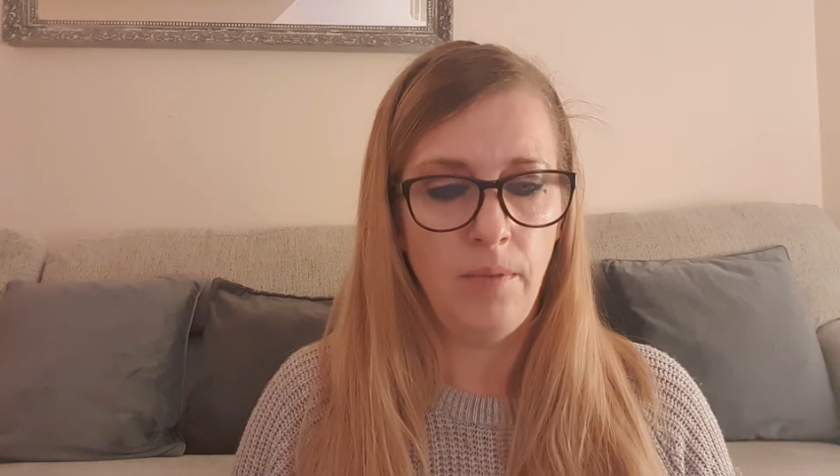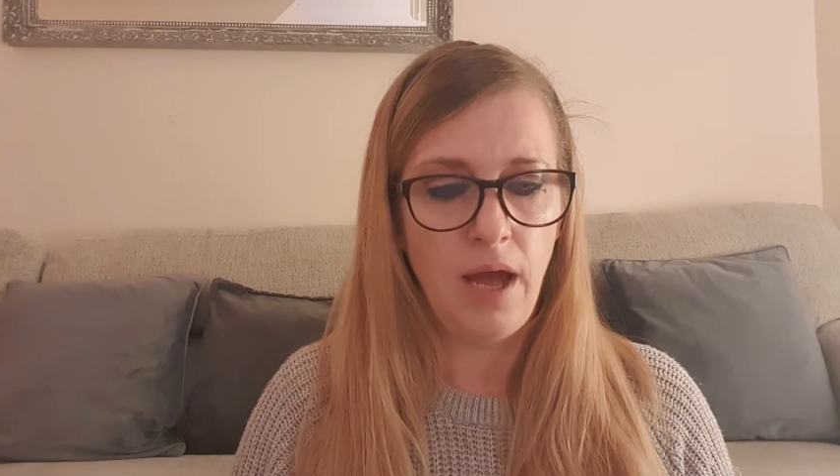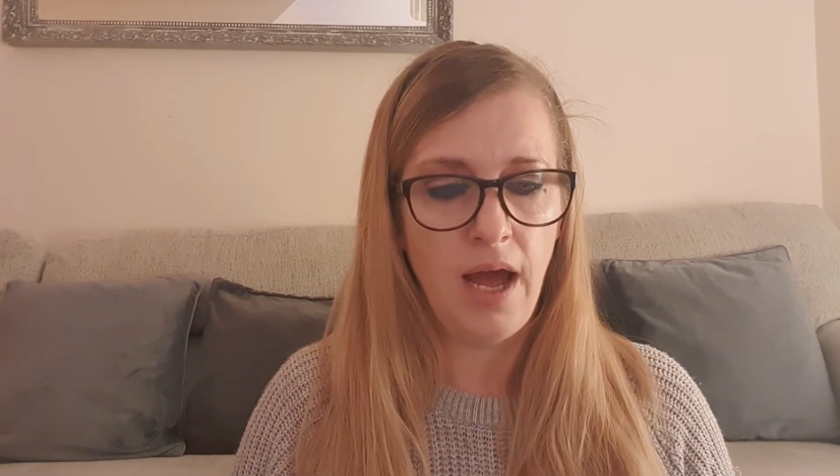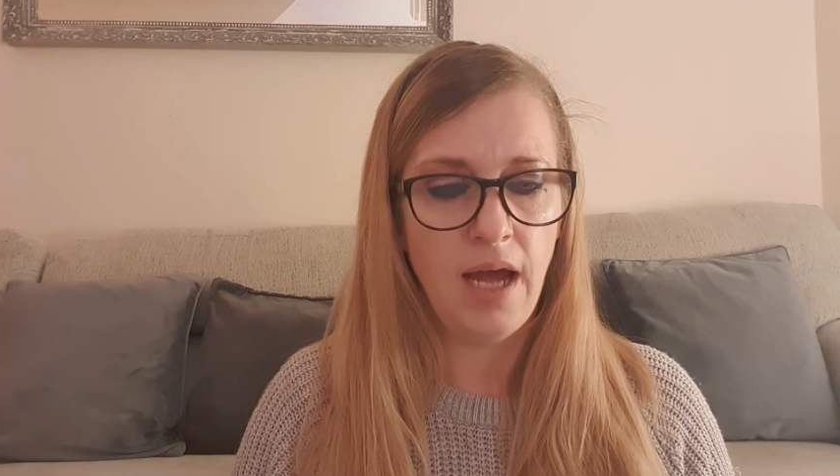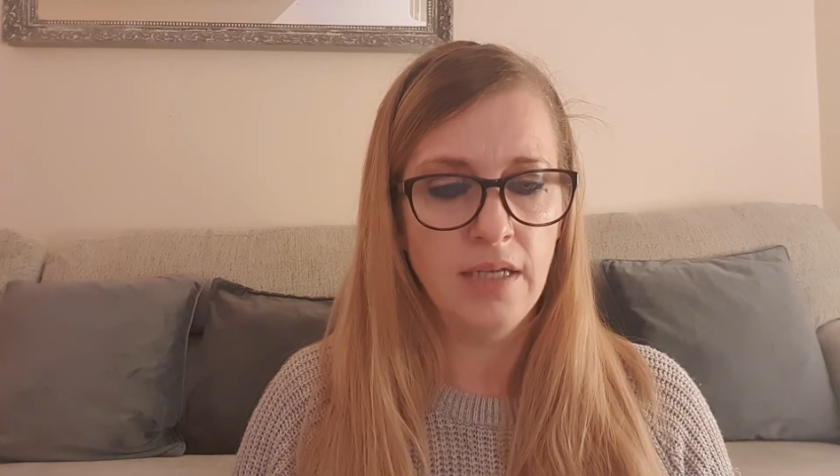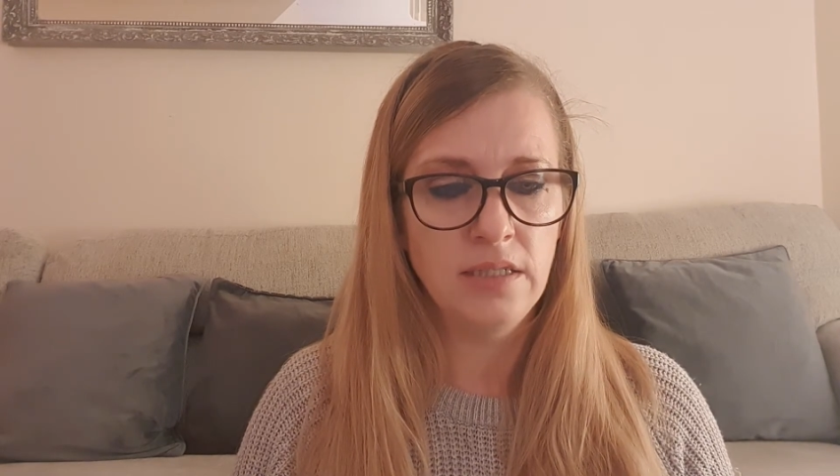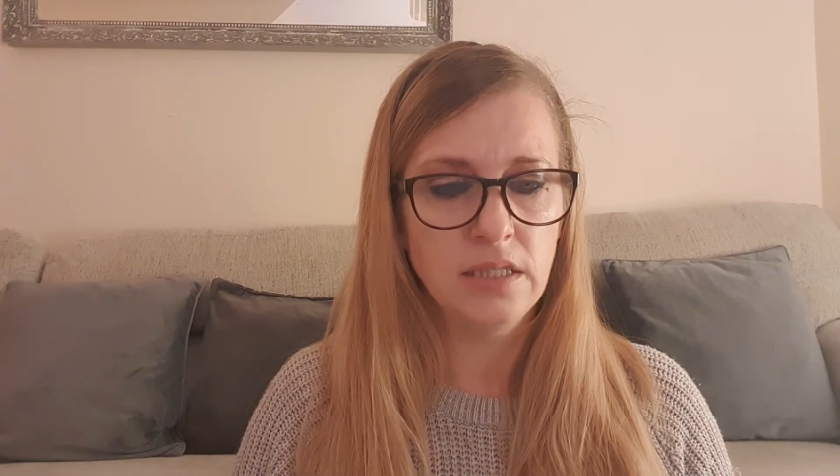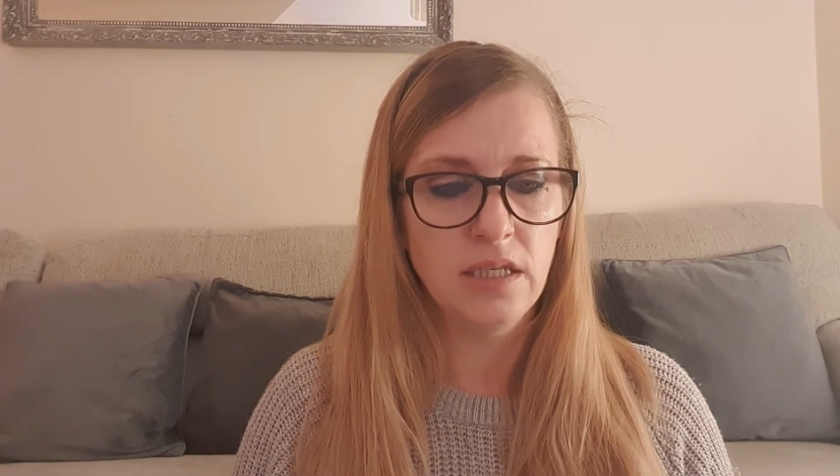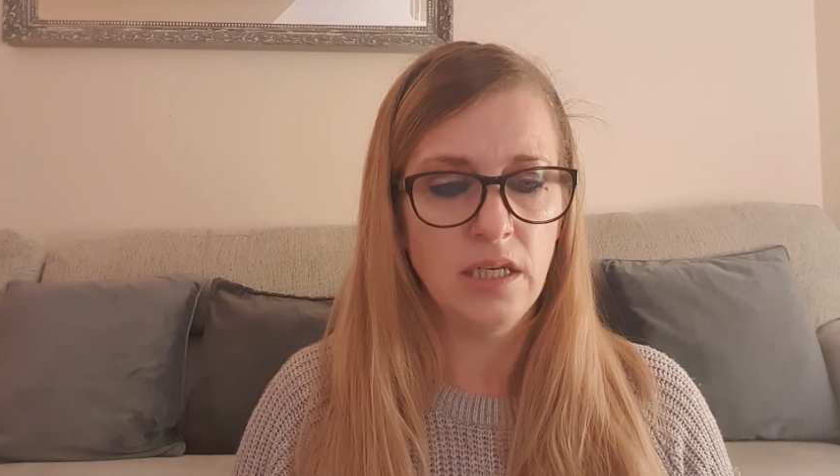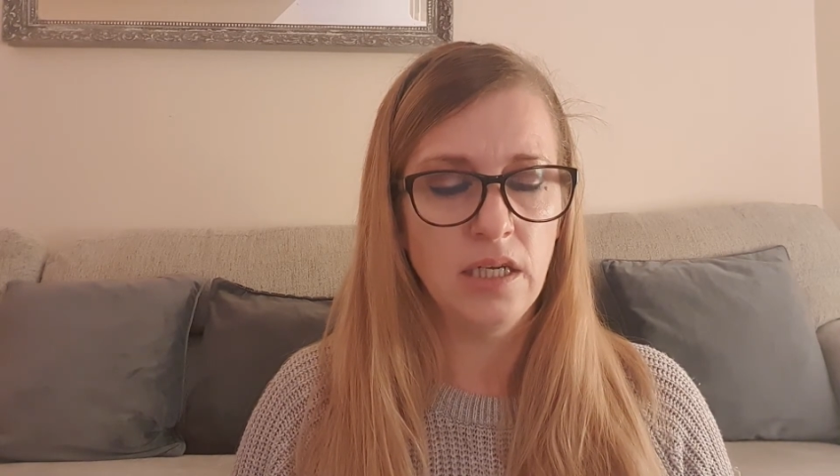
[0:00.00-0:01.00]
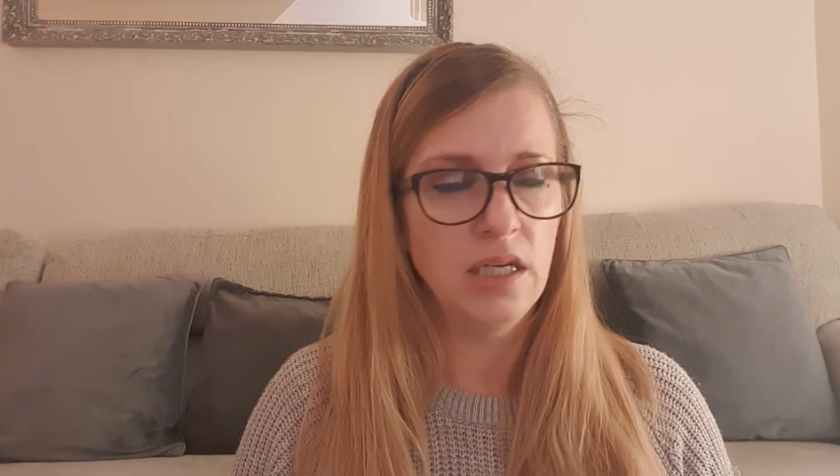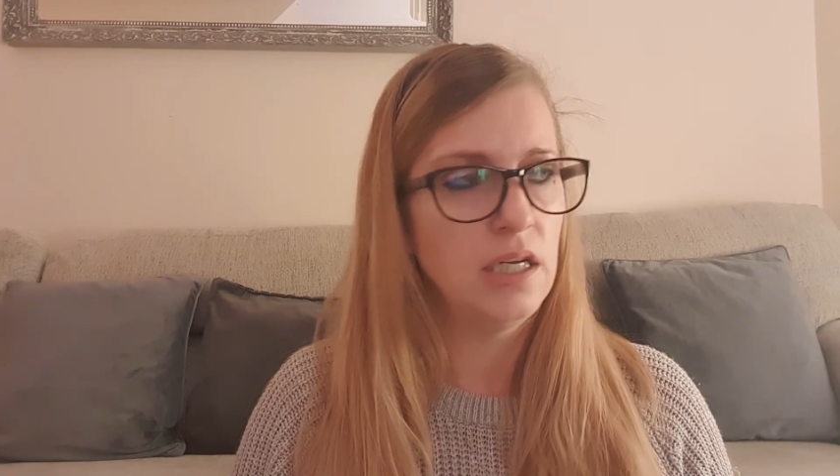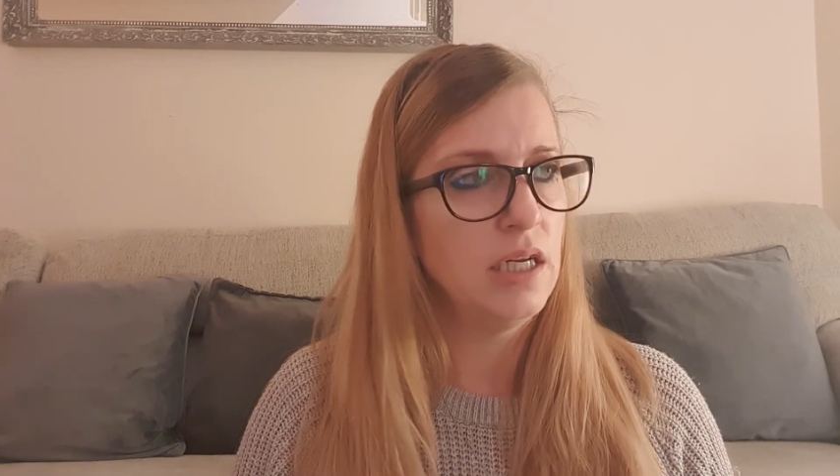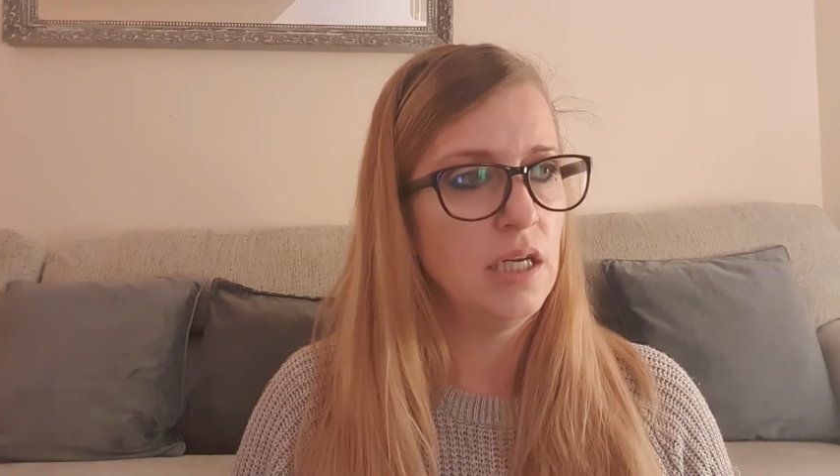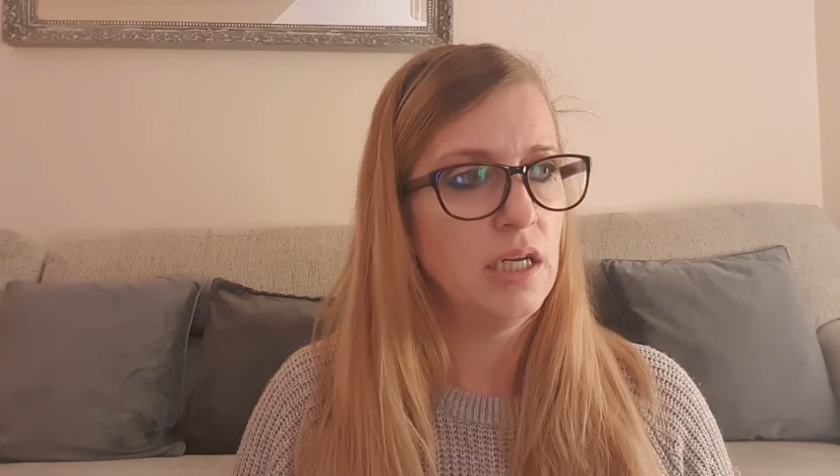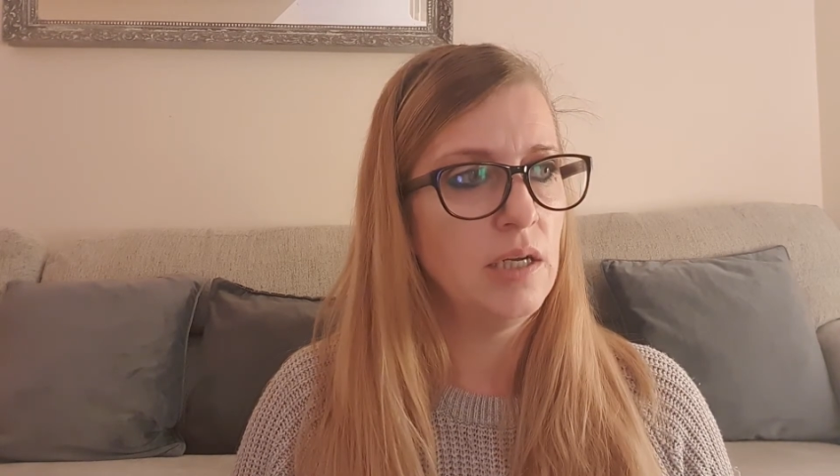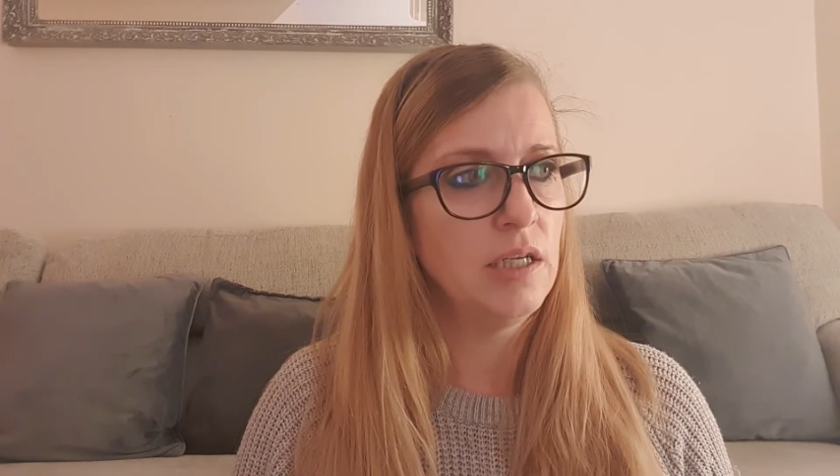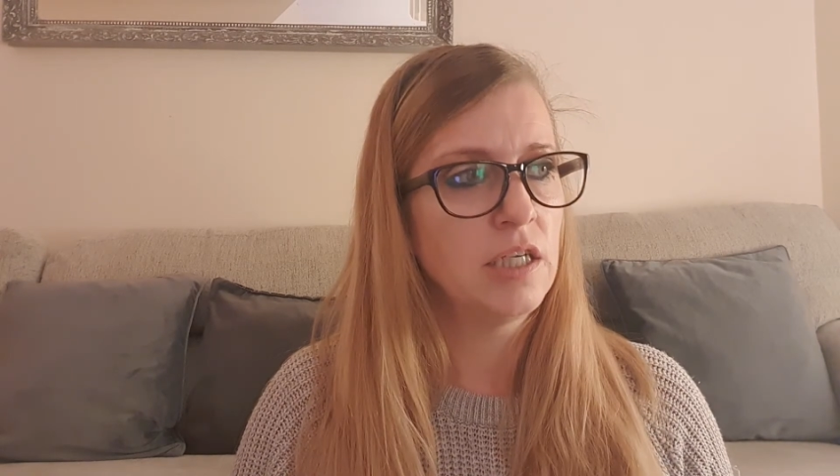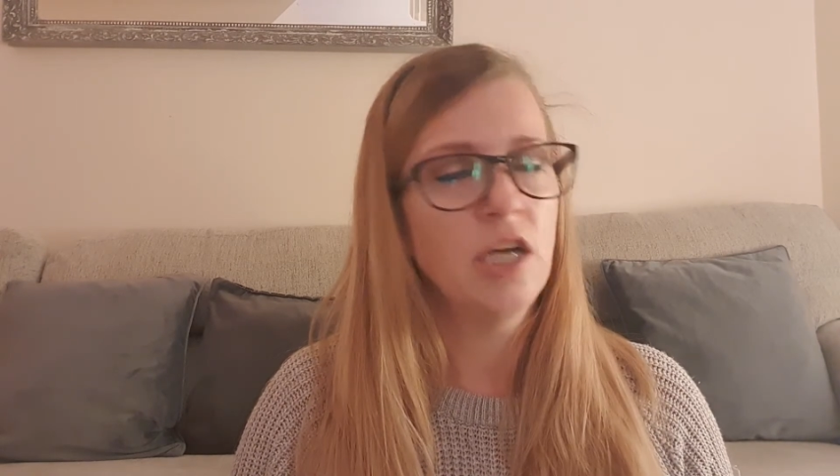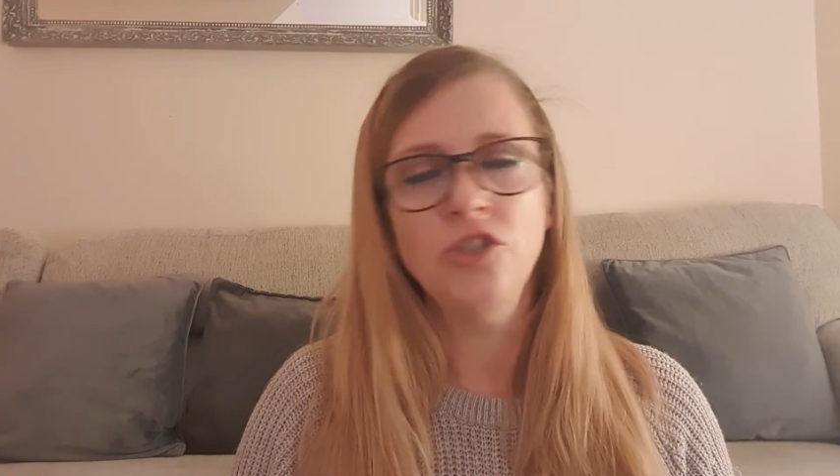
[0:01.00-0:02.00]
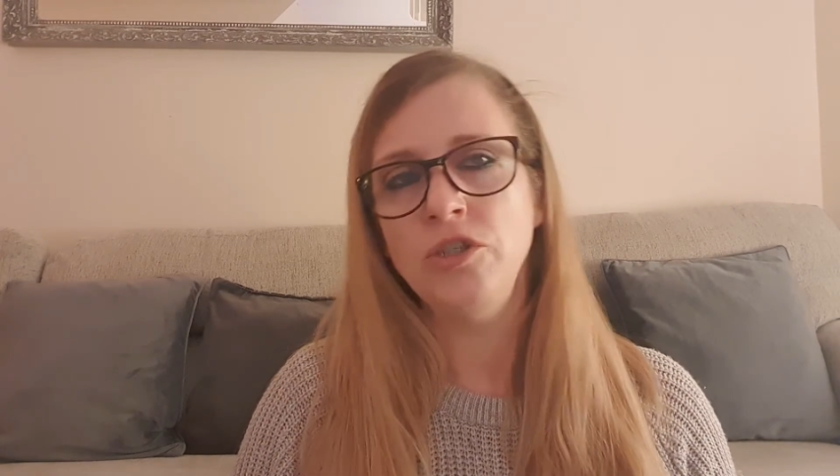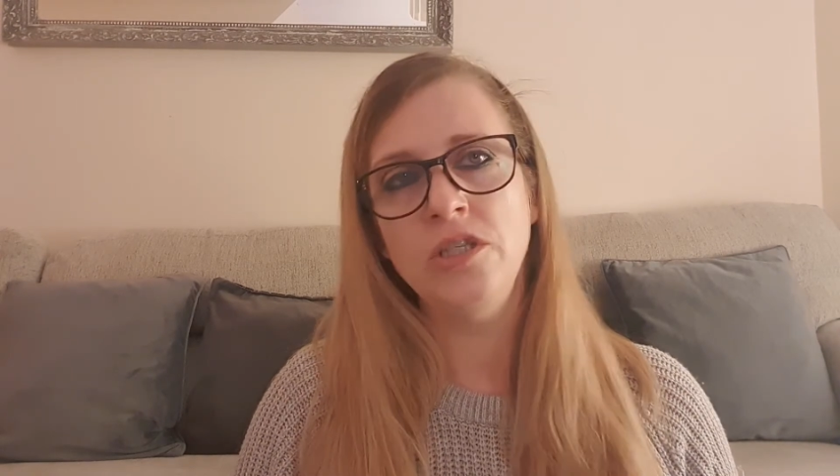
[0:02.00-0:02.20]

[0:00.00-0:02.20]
And Gertrude's